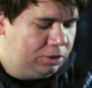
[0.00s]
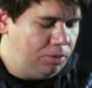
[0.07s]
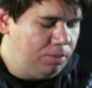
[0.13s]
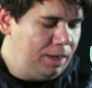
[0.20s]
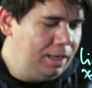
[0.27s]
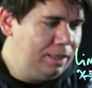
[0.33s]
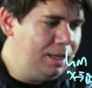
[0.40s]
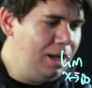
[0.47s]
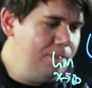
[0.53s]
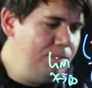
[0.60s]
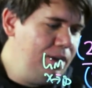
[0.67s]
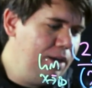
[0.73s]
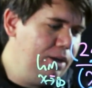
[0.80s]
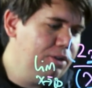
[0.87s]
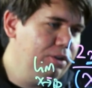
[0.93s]
So when I come
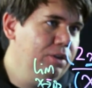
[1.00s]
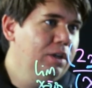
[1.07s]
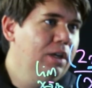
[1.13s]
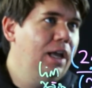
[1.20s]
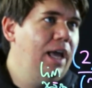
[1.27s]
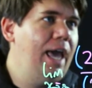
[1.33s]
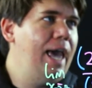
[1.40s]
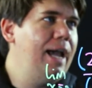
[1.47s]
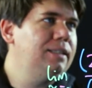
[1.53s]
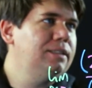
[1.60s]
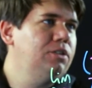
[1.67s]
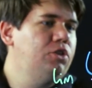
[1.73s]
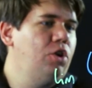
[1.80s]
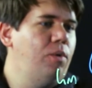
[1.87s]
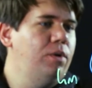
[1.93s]
here, x
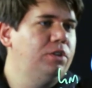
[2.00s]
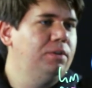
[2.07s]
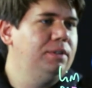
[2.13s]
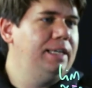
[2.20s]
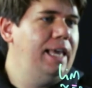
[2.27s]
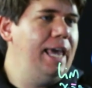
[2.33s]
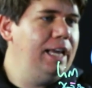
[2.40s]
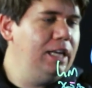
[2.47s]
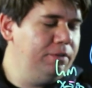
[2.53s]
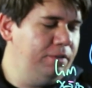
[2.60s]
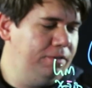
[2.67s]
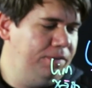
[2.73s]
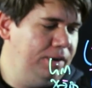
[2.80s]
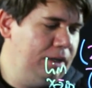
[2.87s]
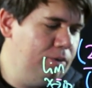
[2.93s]
is going to
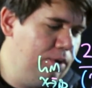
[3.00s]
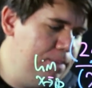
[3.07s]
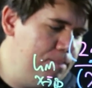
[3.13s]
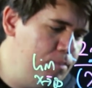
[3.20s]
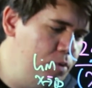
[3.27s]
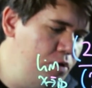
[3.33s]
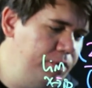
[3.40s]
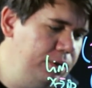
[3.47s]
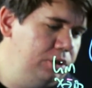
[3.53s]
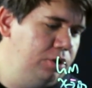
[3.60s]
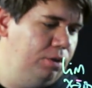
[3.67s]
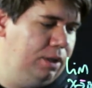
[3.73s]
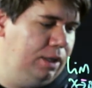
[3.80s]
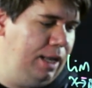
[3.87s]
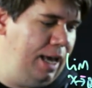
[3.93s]
-infinity. When I'm moving
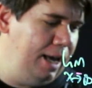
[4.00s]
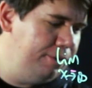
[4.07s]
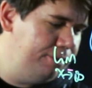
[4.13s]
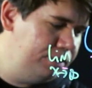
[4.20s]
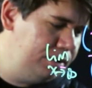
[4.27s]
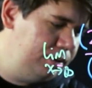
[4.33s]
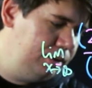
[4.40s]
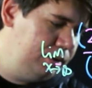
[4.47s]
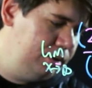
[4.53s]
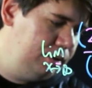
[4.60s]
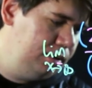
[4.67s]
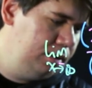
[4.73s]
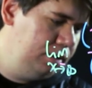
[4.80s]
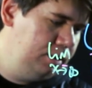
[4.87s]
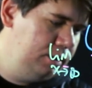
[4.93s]
to the left,
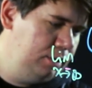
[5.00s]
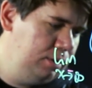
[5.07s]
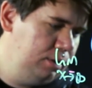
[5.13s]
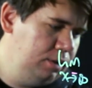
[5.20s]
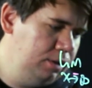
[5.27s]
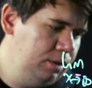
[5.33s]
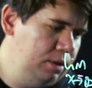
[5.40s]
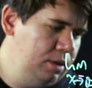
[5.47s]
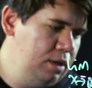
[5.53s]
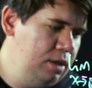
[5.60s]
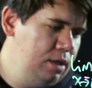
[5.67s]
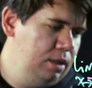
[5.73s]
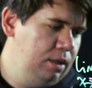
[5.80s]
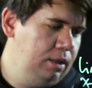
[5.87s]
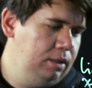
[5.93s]

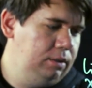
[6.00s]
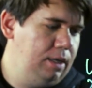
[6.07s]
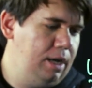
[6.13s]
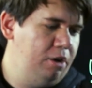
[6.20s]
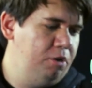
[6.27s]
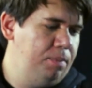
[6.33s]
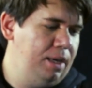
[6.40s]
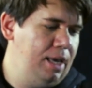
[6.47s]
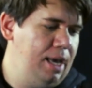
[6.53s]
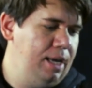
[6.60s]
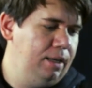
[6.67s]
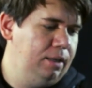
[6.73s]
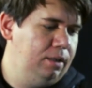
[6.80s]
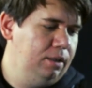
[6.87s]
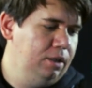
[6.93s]
this guy will be
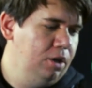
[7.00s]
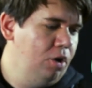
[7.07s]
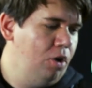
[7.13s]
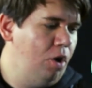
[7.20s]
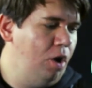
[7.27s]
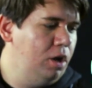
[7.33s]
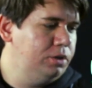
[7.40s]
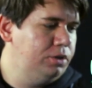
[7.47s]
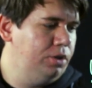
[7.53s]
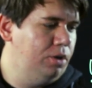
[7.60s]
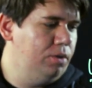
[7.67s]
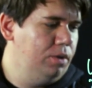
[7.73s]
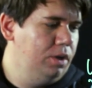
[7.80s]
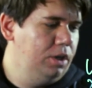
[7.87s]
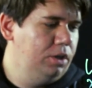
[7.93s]
headed
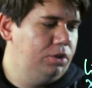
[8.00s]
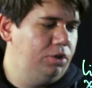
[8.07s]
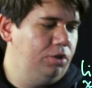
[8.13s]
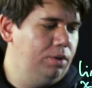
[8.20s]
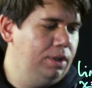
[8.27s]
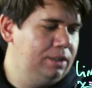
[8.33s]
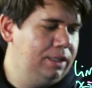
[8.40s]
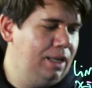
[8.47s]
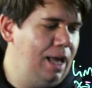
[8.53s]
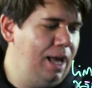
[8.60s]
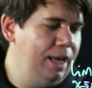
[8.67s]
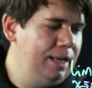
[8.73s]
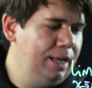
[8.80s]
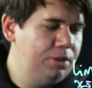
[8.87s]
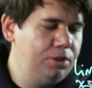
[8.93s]
also to this
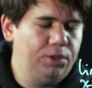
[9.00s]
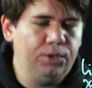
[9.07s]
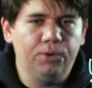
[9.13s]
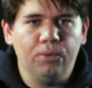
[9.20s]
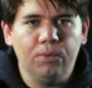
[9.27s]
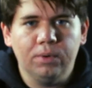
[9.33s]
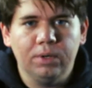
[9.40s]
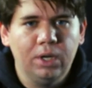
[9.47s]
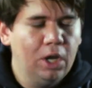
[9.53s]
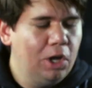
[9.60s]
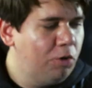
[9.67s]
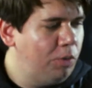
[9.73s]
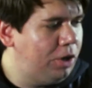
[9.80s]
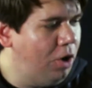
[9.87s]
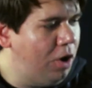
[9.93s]
line at 2.
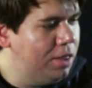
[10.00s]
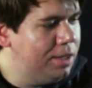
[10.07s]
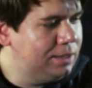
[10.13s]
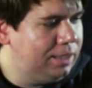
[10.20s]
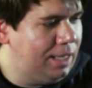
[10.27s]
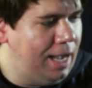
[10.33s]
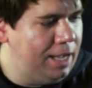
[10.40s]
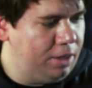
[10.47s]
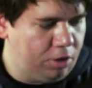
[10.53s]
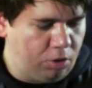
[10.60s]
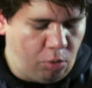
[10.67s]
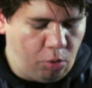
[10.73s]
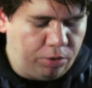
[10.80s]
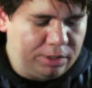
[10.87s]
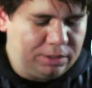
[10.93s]
We call this line the
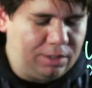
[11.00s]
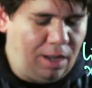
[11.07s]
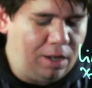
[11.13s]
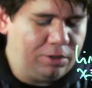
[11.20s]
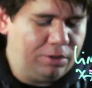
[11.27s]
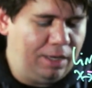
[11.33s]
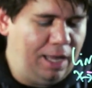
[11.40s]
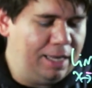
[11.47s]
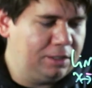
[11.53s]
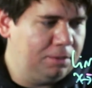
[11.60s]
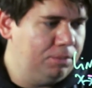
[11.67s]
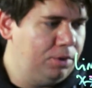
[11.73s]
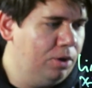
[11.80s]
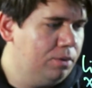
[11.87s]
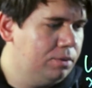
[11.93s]
horizontal
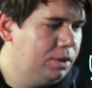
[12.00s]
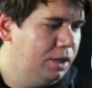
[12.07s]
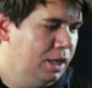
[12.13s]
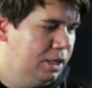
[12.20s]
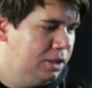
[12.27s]
asymptote.